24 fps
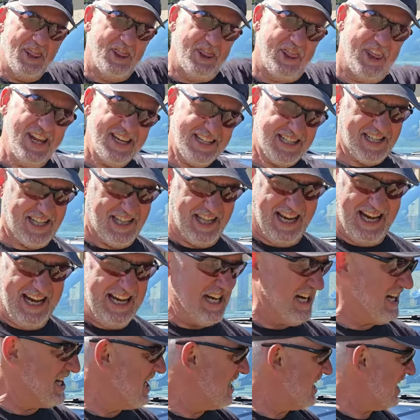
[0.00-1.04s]
This
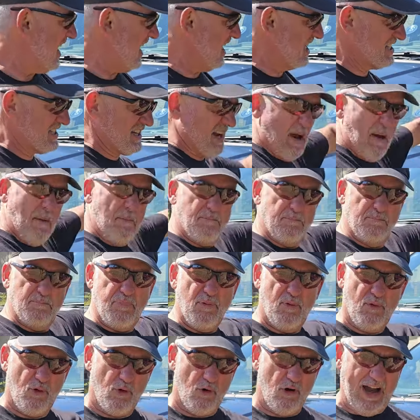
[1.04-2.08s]
thing is a
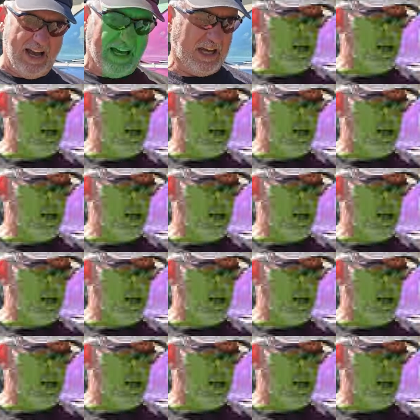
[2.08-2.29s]
brick.